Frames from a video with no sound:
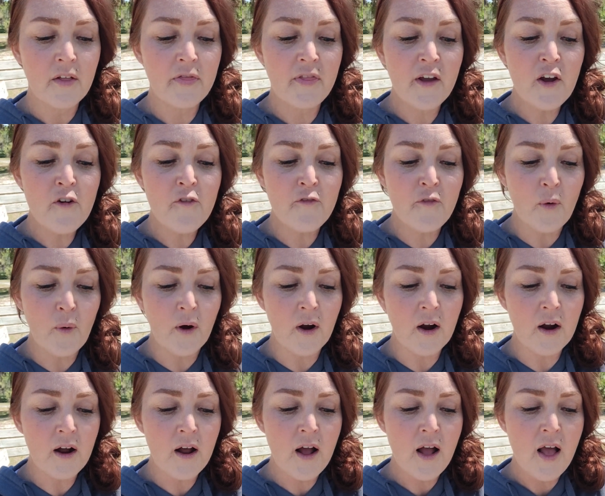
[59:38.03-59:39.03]

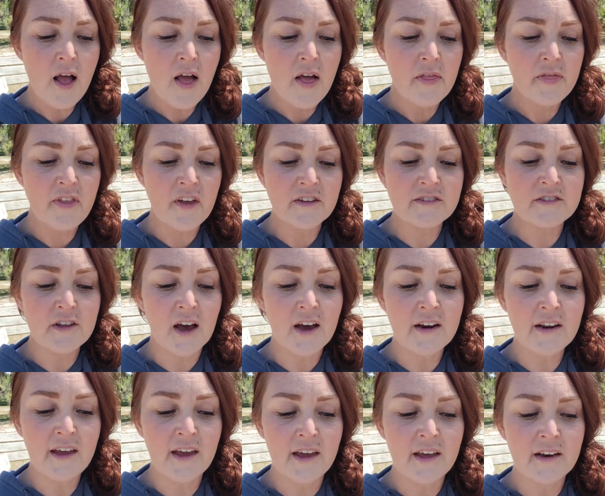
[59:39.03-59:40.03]
Therefore, they
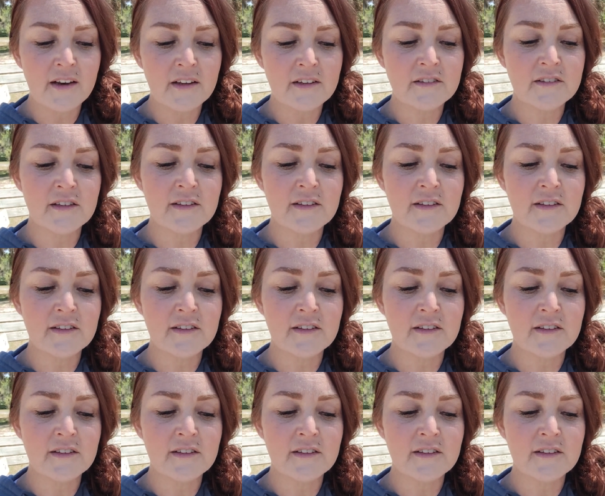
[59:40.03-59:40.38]
sought again